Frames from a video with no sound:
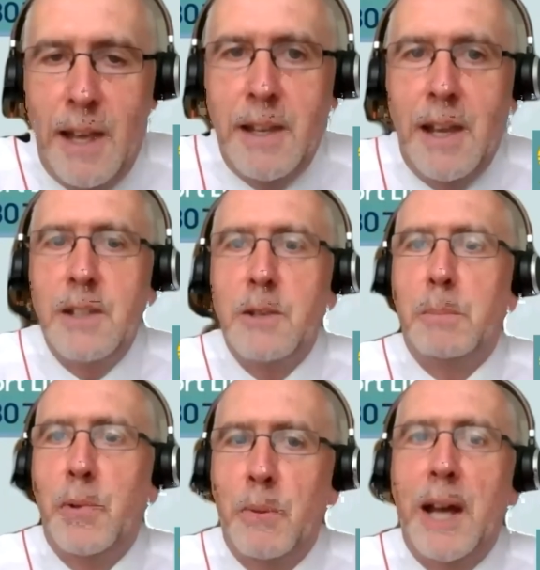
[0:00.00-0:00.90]
and
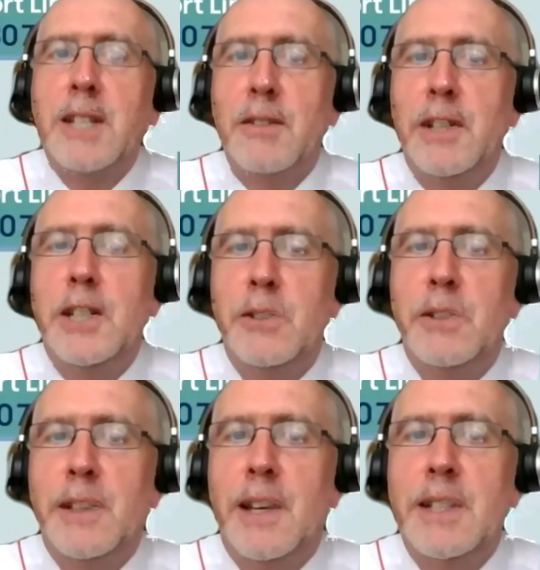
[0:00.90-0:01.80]
proactively
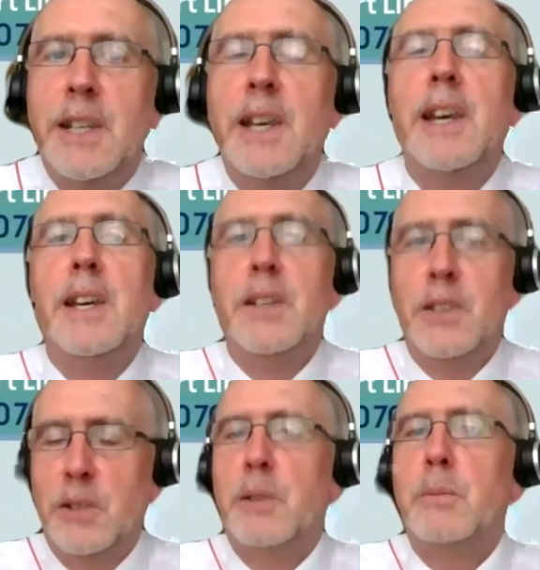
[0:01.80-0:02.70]
doing that,
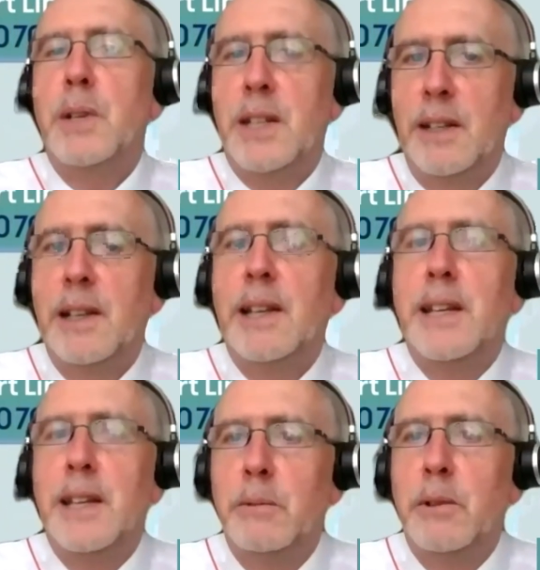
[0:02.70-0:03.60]
so that we can
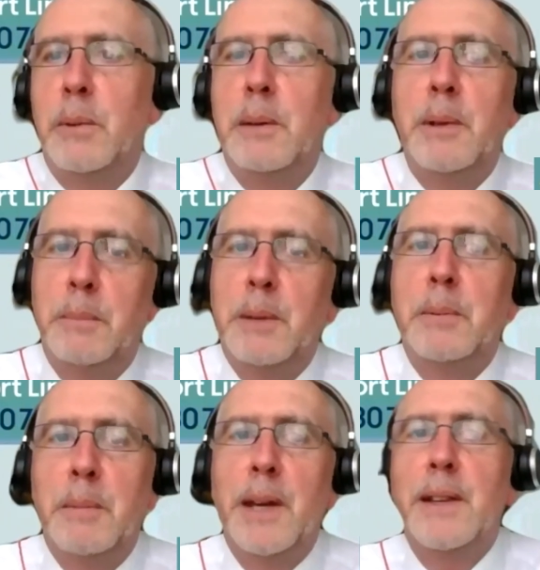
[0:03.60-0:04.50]
link in with people, and
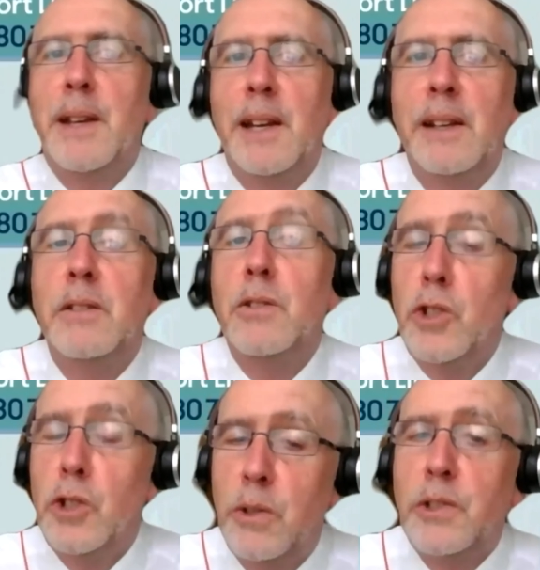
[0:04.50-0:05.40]
people may then
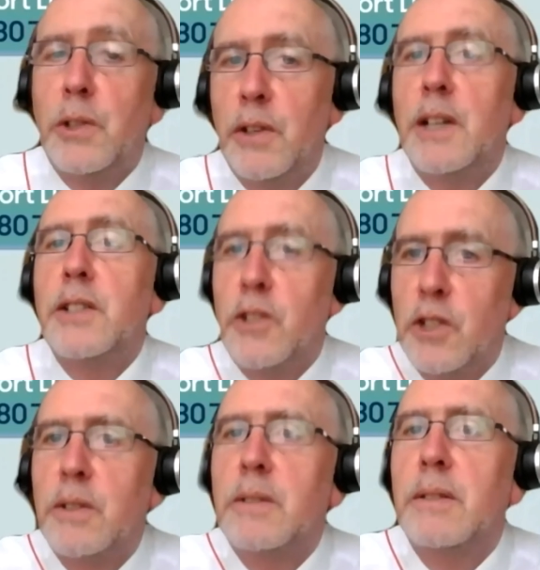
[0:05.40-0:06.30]
choose or not
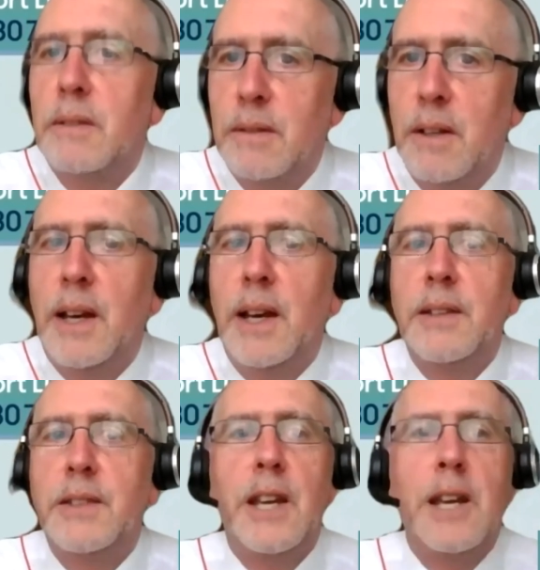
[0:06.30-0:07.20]
to
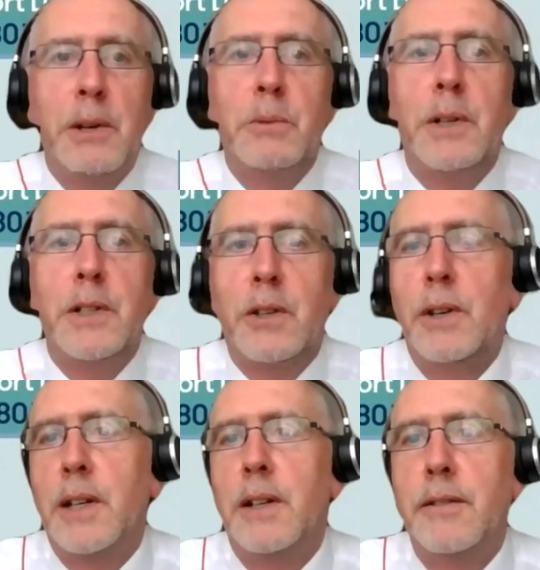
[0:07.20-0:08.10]
say about what's
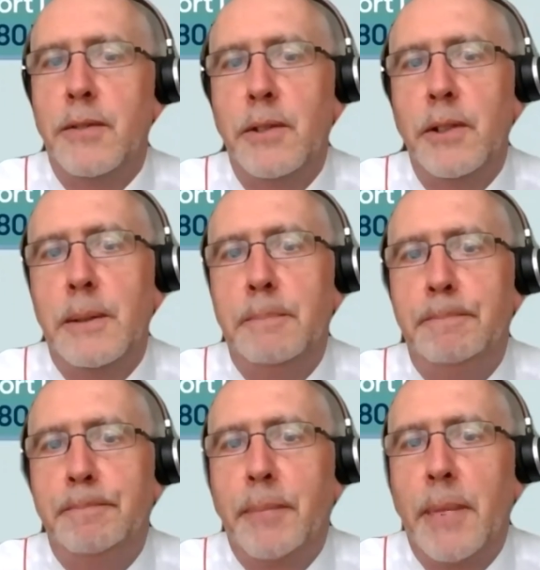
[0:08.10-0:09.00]
going on for them.
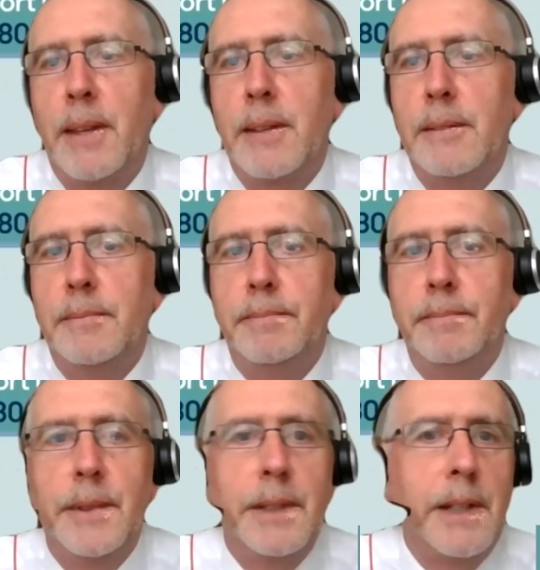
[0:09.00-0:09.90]

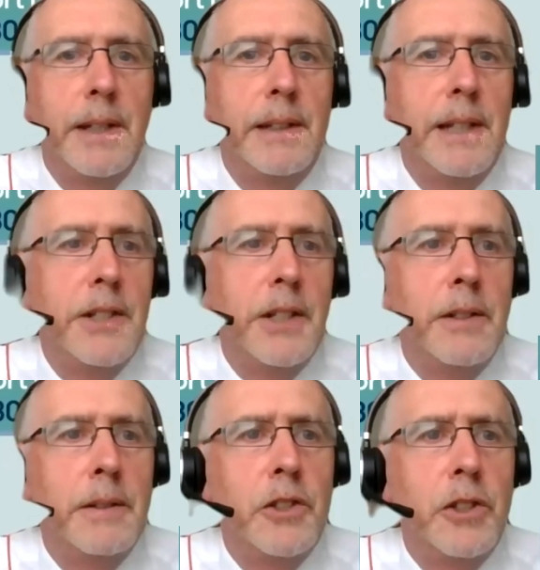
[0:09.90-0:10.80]
Again, Linda, I'm
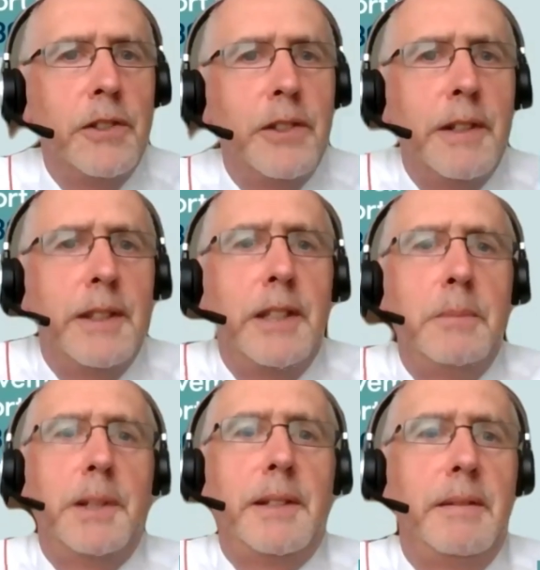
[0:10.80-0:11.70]
not sure, is there anything you
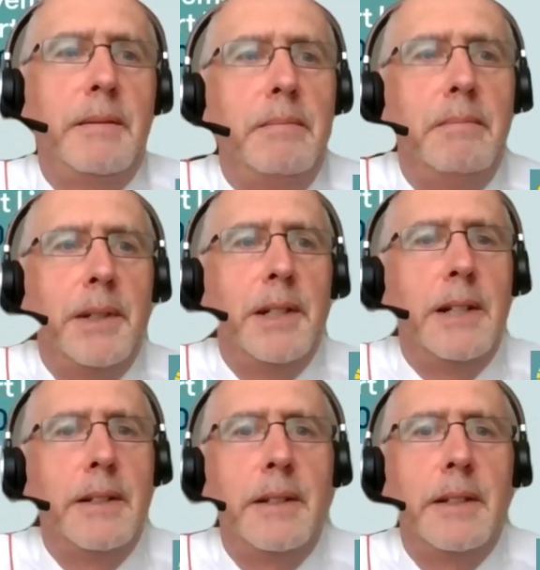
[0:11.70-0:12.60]
might
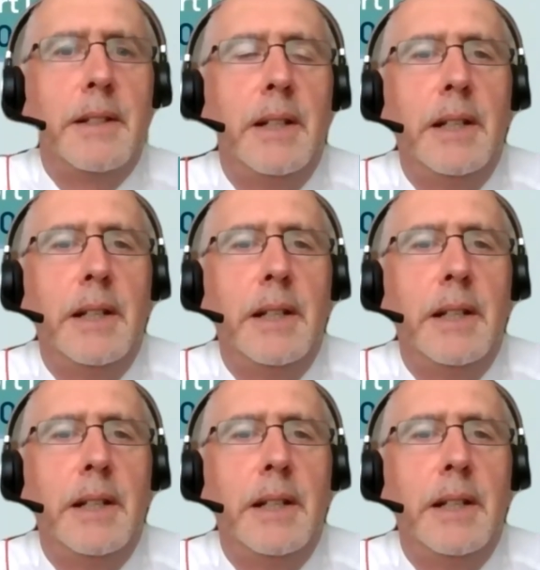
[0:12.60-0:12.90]
add on that?